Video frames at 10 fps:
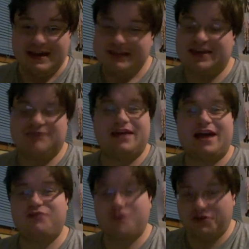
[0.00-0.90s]
They even
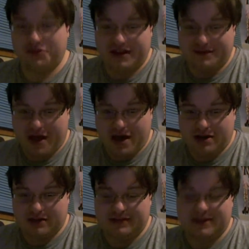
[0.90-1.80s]
had rotary
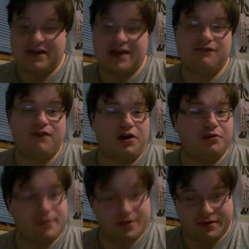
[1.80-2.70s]
phones. They've had
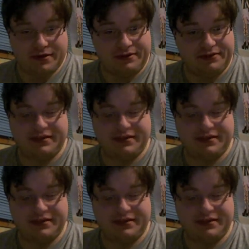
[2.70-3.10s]
phone booths,